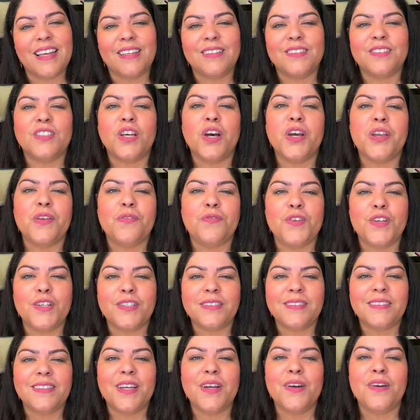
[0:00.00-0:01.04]
So if you're
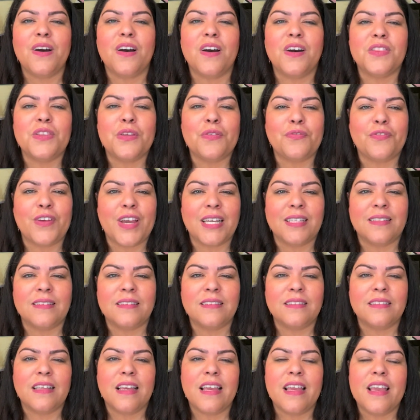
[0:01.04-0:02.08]
still on the
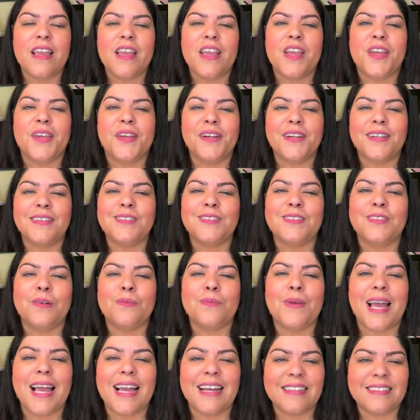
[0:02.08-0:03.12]
fence, here are
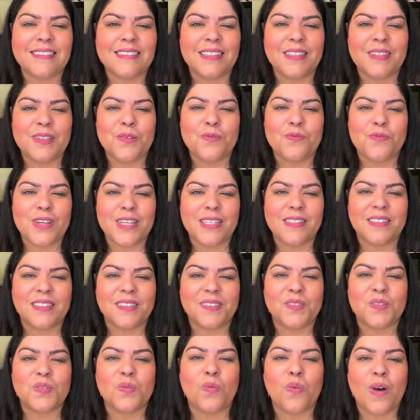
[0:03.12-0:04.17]
some excellent
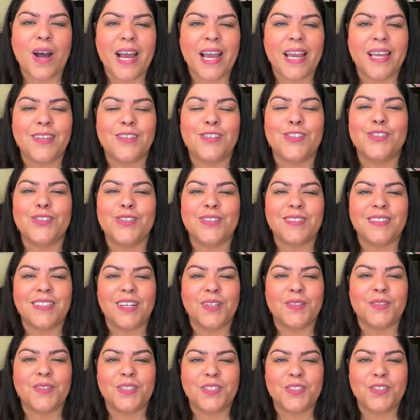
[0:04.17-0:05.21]
reasons why you should
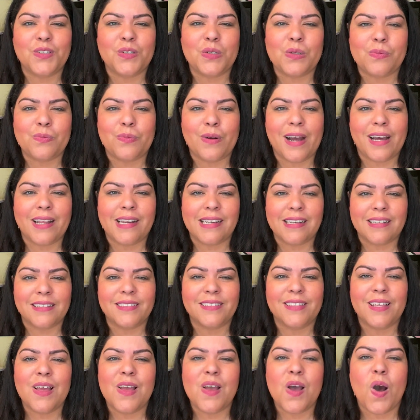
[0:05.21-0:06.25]
sell digital
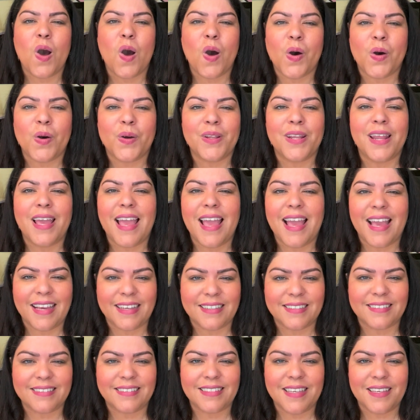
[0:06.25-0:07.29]
products on
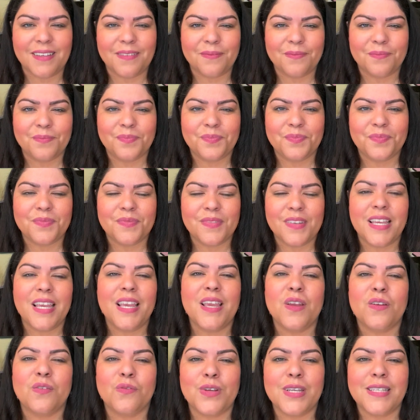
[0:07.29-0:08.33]
Etsy.
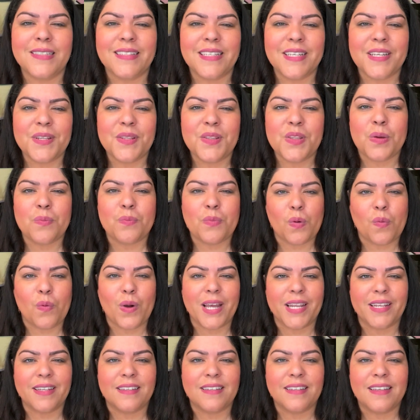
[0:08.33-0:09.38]
Reason number
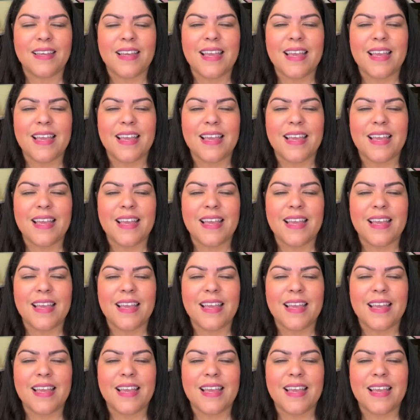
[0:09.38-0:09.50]
1,